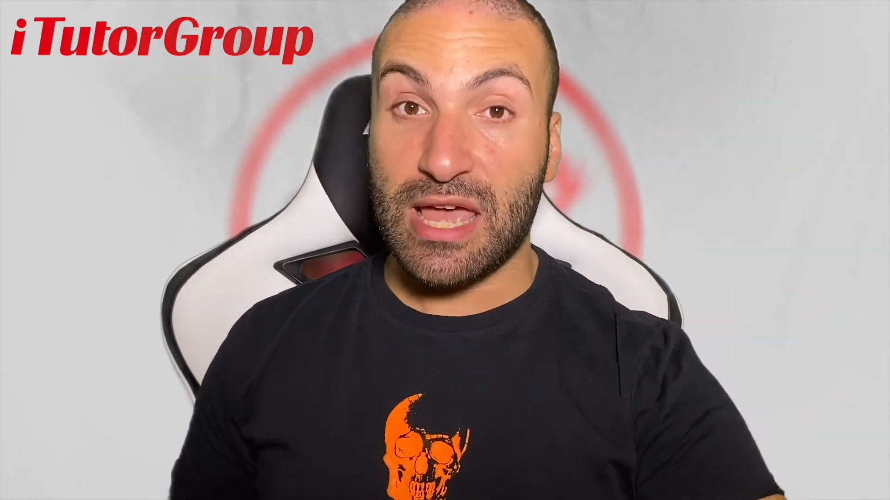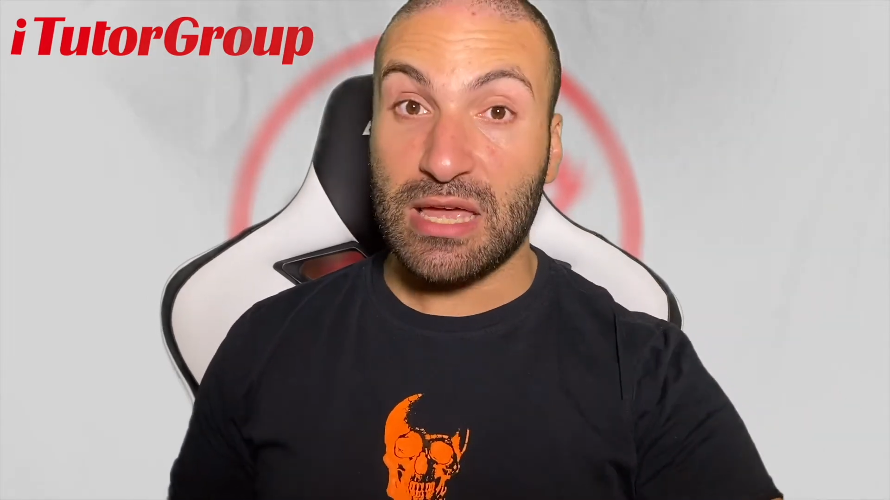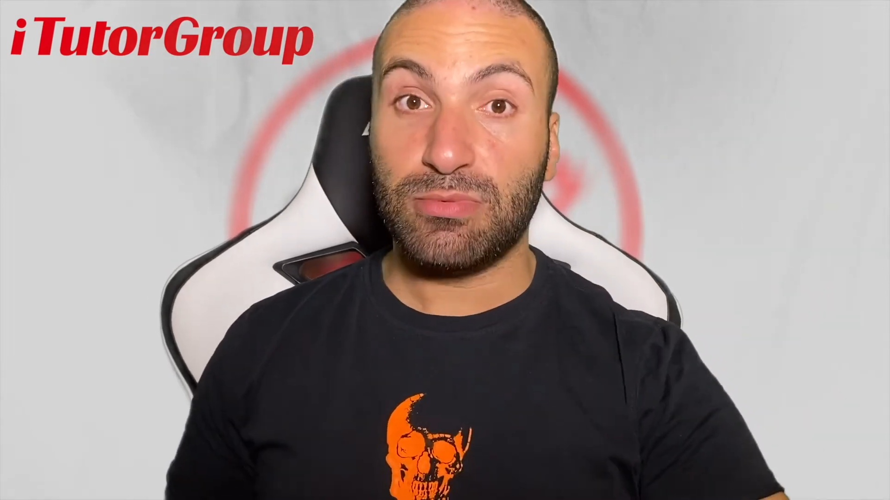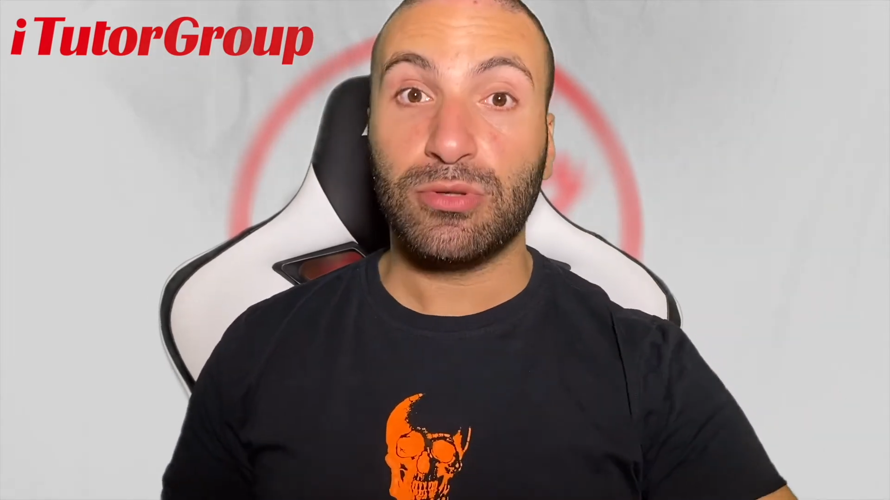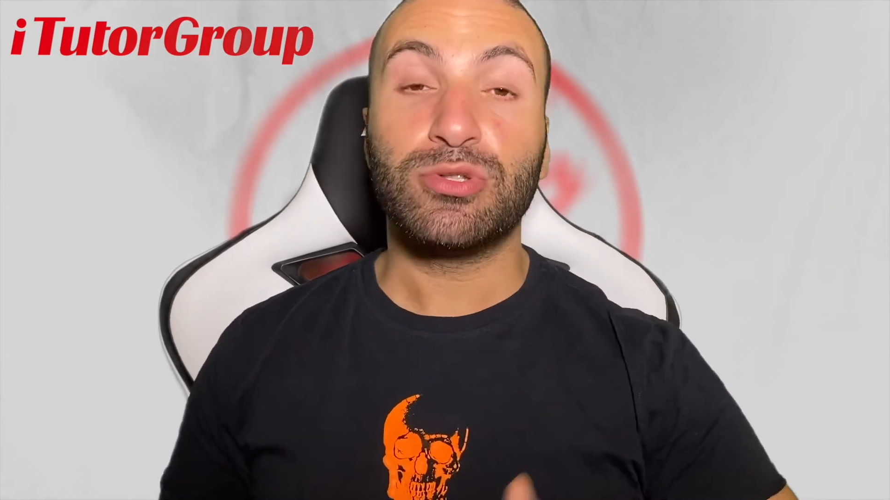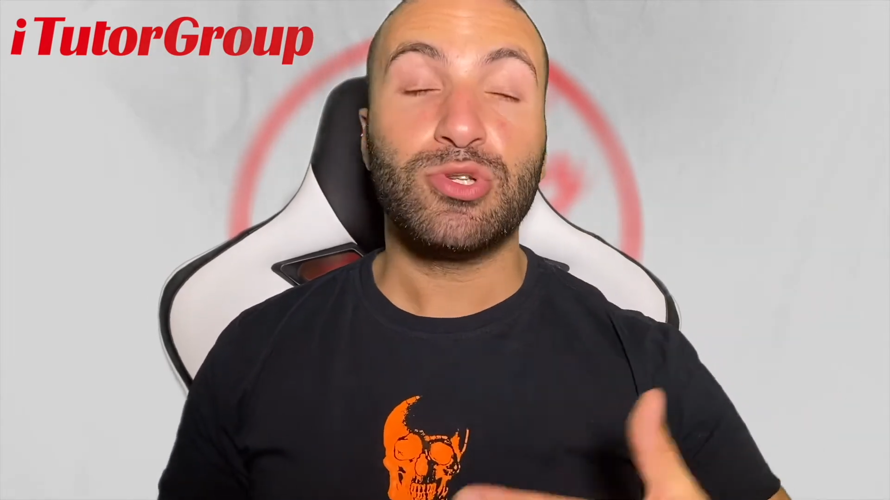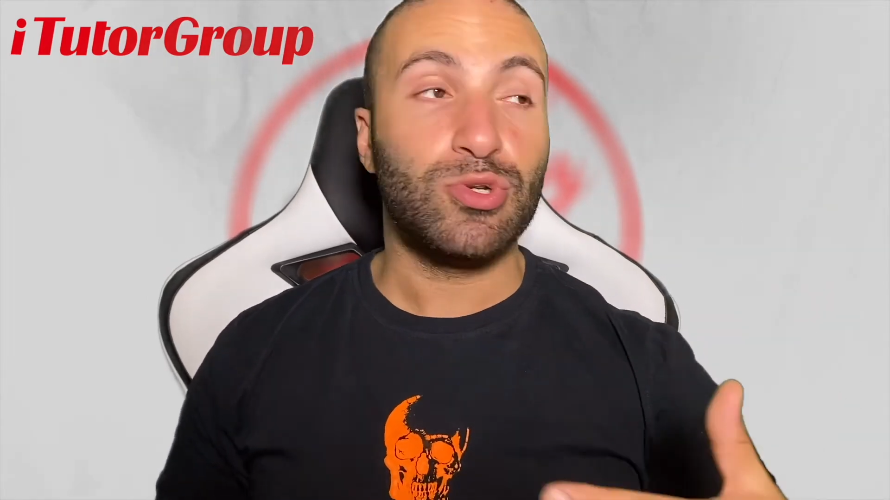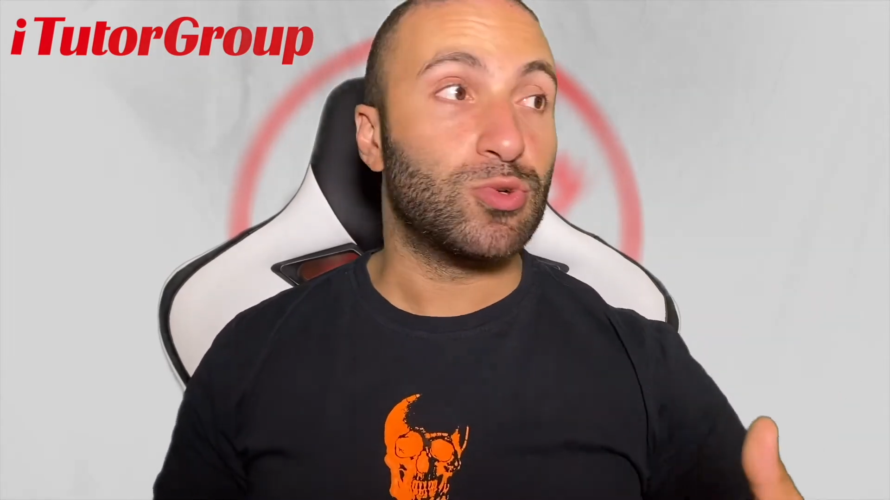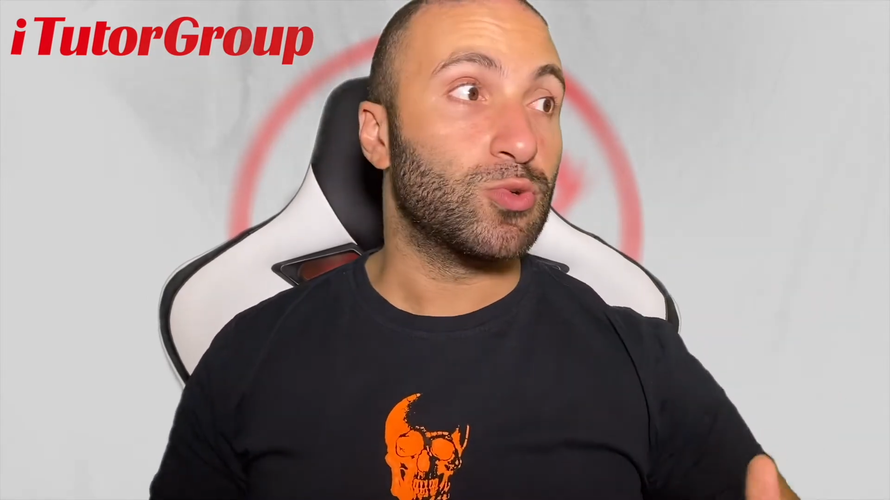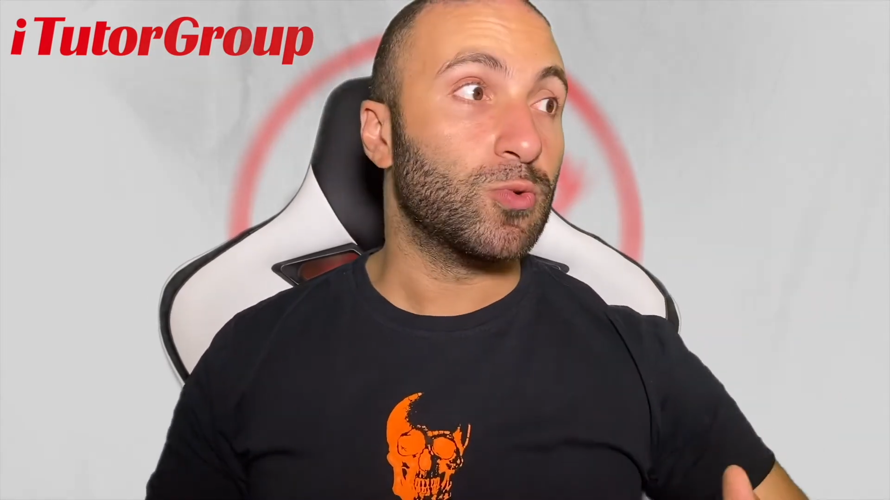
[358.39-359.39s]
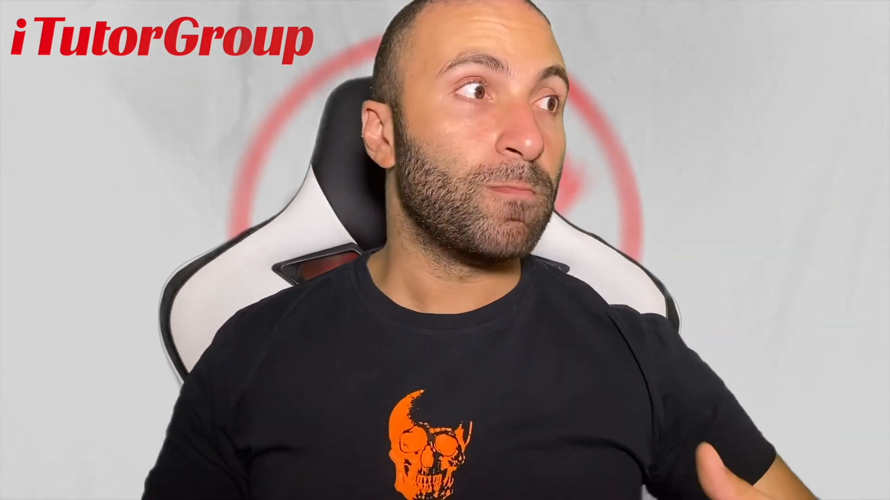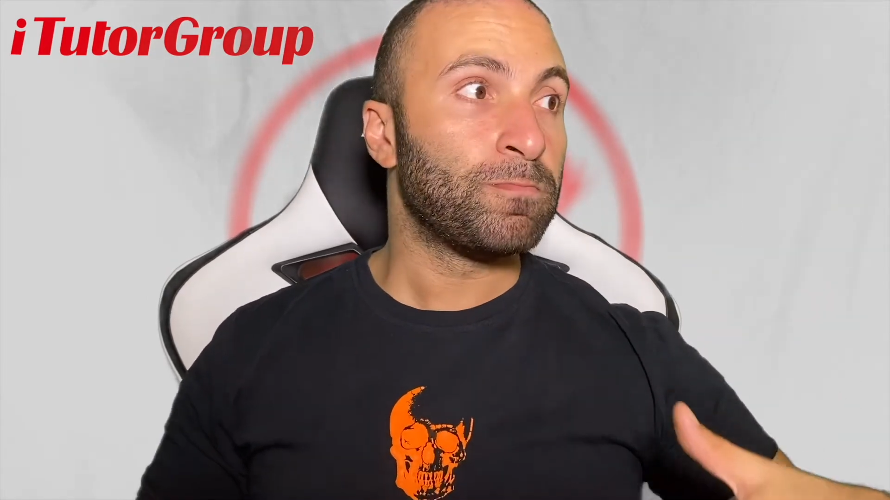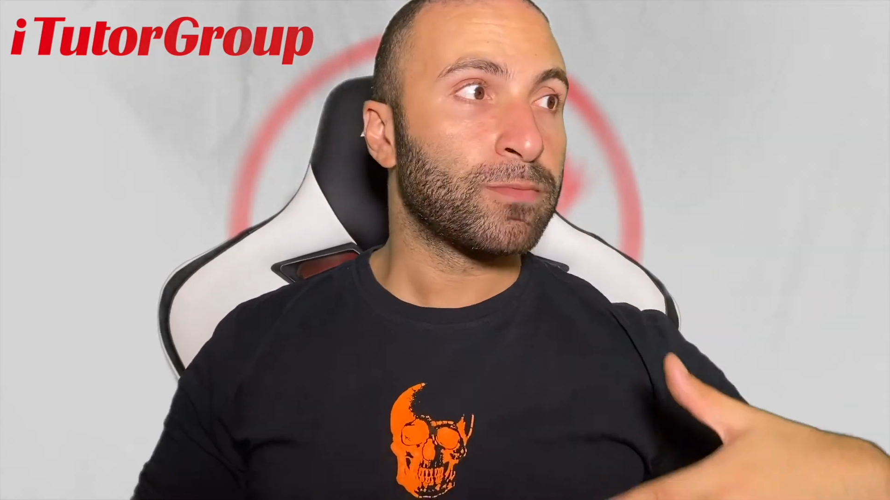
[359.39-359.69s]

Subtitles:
able to